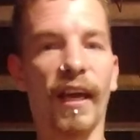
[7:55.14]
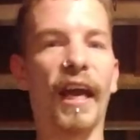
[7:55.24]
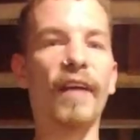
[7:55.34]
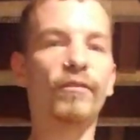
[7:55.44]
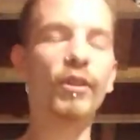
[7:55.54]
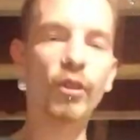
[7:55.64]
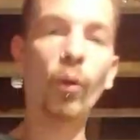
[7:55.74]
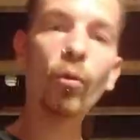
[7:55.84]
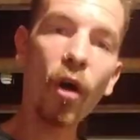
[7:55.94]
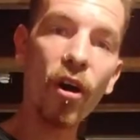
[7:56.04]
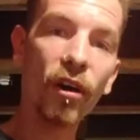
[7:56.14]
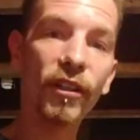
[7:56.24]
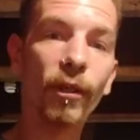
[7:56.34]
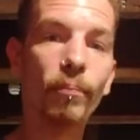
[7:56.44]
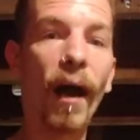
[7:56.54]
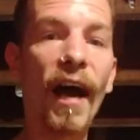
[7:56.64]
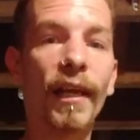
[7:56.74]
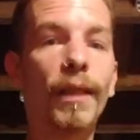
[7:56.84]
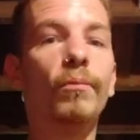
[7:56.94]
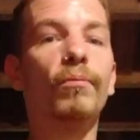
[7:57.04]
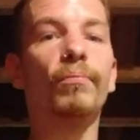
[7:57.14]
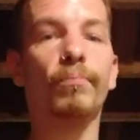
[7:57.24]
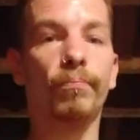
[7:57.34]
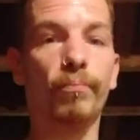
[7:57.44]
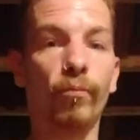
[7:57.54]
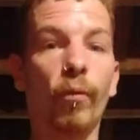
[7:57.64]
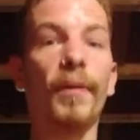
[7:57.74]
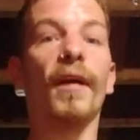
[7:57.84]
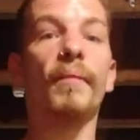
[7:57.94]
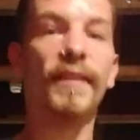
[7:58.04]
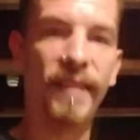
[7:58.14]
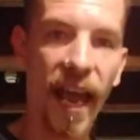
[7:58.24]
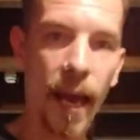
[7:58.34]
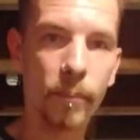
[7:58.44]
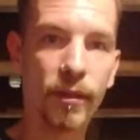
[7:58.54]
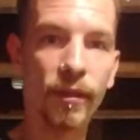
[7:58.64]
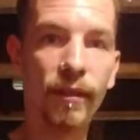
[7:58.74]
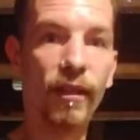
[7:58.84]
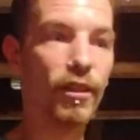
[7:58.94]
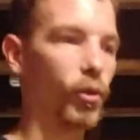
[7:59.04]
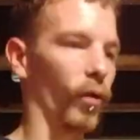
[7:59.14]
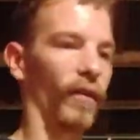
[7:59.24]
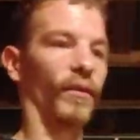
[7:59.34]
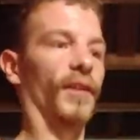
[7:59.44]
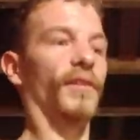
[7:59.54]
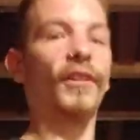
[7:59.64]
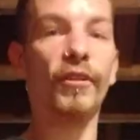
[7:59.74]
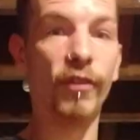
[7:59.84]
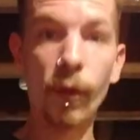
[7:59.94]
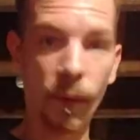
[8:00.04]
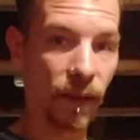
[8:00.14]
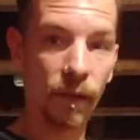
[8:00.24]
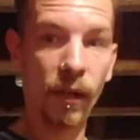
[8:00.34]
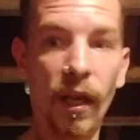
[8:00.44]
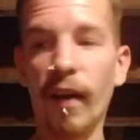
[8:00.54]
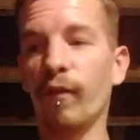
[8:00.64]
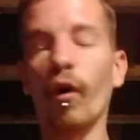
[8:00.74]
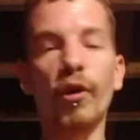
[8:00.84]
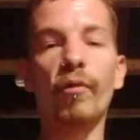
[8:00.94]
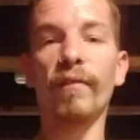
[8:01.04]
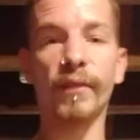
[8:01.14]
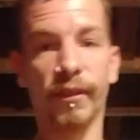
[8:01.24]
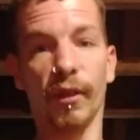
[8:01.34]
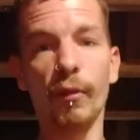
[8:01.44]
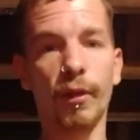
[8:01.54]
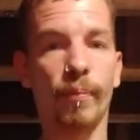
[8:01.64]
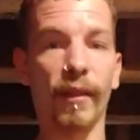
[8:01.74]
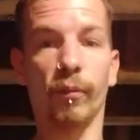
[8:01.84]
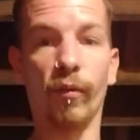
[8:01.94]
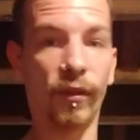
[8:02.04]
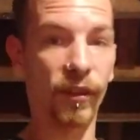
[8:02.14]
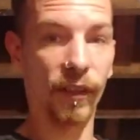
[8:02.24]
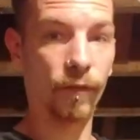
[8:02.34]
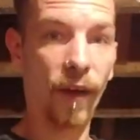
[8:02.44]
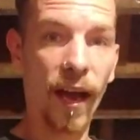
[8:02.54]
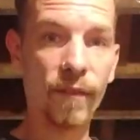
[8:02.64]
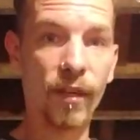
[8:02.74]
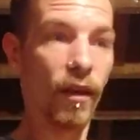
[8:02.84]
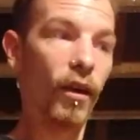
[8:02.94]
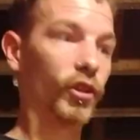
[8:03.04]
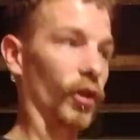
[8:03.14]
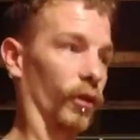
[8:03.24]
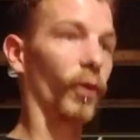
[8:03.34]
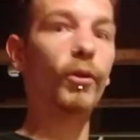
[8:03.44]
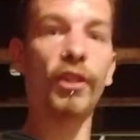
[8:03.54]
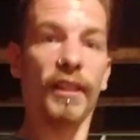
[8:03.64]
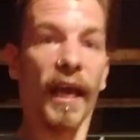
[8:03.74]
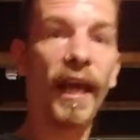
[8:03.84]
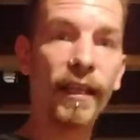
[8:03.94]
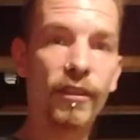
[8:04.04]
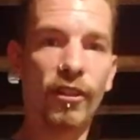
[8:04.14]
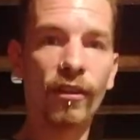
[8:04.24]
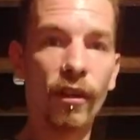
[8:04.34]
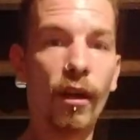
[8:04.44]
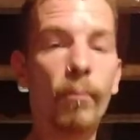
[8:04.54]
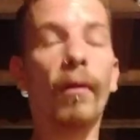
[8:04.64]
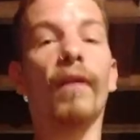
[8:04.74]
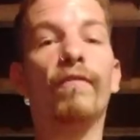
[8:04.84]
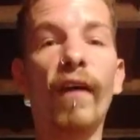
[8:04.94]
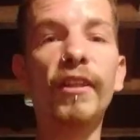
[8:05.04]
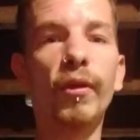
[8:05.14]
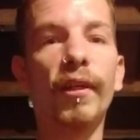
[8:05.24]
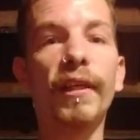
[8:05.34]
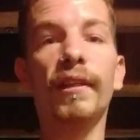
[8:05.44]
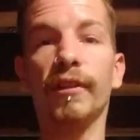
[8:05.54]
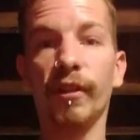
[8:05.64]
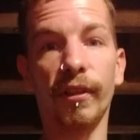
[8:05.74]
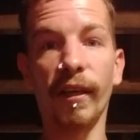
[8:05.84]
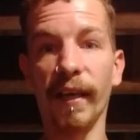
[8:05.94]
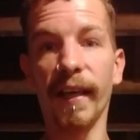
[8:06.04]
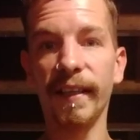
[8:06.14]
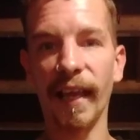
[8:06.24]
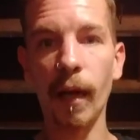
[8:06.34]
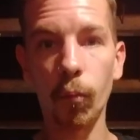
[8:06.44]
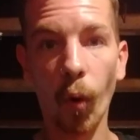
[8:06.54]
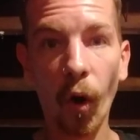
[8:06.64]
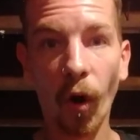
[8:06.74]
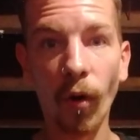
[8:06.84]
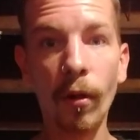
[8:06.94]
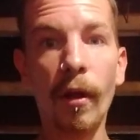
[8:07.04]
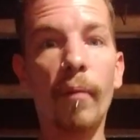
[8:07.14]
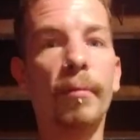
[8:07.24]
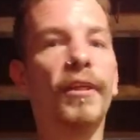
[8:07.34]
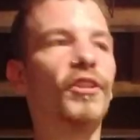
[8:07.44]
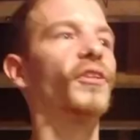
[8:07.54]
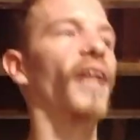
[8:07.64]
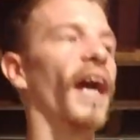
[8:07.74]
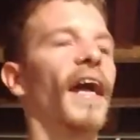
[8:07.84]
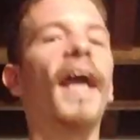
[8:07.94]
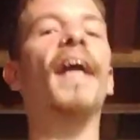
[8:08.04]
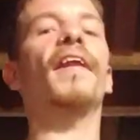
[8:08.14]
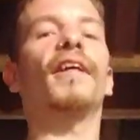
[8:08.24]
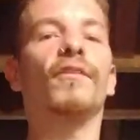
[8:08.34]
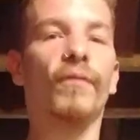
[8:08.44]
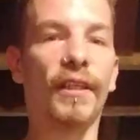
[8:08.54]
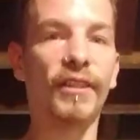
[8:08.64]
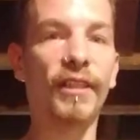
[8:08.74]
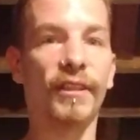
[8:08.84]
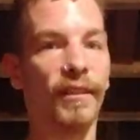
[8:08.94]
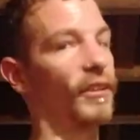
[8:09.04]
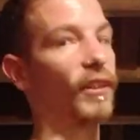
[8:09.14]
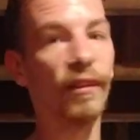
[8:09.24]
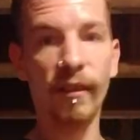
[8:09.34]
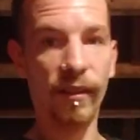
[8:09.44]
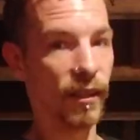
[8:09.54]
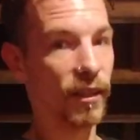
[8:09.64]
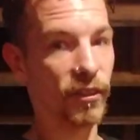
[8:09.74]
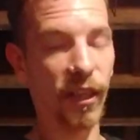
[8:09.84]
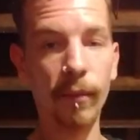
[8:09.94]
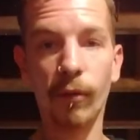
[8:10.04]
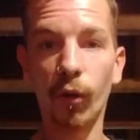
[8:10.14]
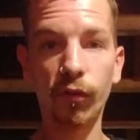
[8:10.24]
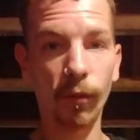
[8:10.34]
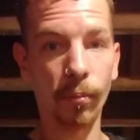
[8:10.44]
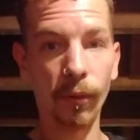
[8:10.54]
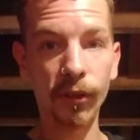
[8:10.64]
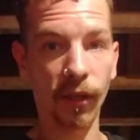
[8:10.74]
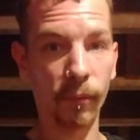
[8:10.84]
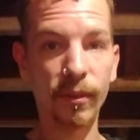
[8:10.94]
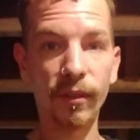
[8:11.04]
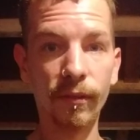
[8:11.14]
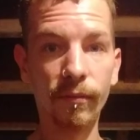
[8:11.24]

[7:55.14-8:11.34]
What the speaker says: After so long, your body will become adapt to whatever you're doing. If all you ever do is bench 135, sure, you'll see gains, but eventually you're going to hit that wall because you're not adding resistance. Same goes for push-ups.